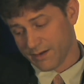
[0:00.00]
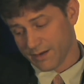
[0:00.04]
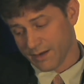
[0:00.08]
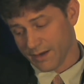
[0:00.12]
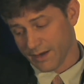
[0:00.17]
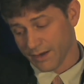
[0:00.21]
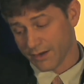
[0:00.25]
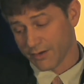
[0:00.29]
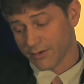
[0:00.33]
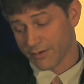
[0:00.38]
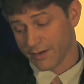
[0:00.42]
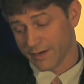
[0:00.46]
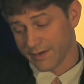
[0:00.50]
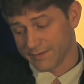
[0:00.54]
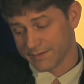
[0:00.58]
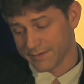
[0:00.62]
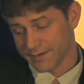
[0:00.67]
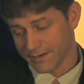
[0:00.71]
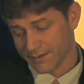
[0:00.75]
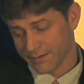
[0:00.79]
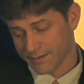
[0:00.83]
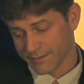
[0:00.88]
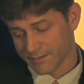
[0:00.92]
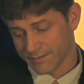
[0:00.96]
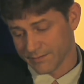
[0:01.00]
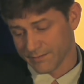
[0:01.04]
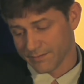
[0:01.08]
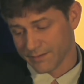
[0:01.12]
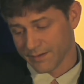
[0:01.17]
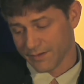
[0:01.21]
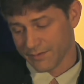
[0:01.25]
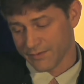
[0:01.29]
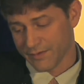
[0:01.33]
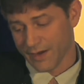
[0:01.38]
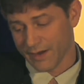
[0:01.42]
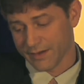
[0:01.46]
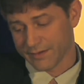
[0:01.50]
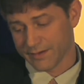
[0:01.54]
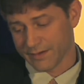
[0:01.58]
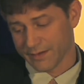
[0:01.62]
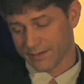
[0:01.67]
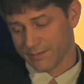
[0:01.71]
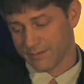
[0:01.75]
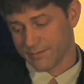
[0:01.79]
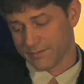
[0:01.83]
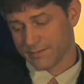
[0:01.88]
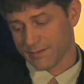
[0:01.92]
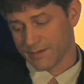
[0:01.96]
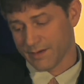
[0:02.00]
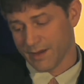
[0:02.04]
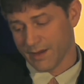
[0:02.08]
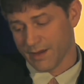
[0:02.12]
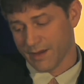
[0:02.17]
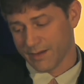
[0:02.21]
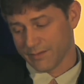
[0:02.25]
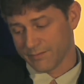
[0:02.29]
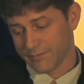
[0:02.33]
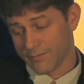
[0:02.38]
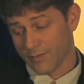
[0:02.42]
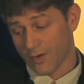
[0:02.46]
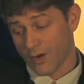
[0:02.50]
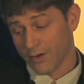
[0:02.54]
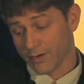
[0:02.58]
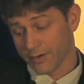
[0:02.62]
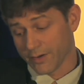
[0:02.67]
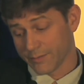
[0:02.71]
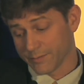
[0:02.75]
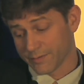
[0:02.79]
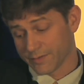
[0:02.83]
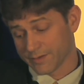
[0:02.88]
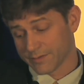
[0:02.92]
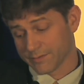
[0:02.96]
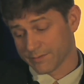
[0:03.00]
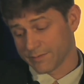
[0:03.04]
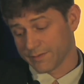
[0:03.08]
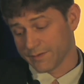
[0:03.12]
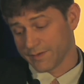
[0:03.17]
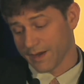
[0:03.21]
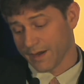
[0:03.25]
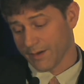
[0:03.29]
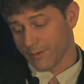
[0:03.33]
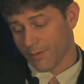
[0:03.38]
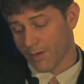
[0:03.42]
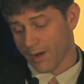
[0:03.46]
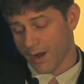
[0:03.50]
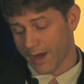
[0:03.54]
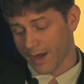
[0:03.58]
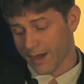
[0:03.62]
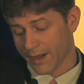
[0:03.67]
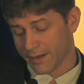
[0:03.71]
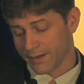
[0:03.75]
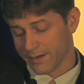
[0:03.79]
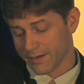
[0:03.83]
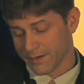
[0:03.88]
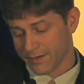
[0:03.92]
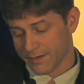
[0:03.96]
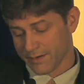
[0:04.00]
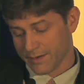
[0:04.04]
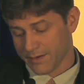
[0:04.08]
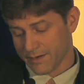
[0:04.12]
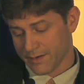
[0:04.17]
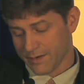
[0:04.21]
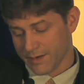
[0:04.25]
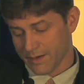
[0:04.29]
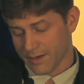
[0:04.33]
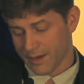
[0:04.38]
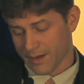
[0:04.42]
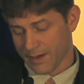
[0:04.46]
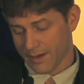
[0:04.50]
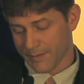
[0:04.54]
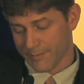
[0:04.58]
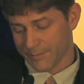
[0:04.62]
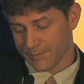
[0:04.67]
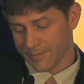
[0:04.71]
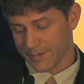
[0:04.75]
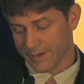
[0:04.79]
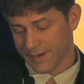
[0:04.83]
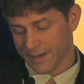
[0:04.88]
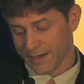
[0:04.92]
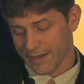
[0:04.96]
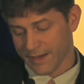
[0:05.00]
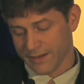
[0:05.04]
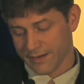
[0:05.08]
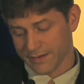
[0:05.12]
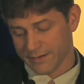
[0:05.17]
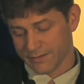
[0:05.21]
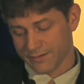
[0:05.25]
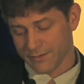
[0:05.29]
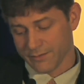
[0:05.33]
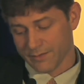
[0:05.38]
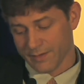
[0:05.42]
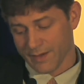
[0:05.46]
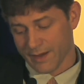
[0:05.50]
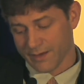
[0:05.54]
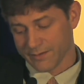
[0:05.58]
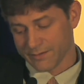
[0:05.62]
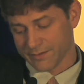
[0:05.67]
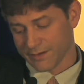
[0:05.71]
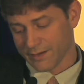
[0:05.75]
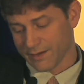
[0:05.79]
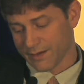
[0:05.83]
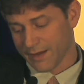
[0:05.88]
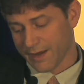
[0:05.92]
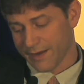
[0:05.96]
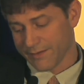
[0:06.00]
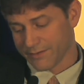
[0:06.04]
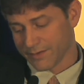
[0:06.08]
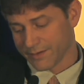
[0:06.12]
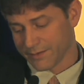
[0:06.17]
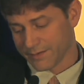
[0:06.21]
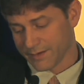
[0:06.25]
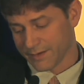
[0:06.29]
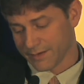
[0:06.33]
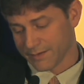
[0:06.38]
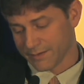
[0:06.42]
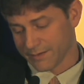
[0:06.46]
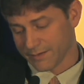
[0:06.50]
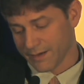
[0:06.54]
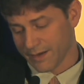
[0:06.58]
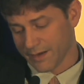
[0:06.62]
increase in injected volumes statewide beginning in 2011.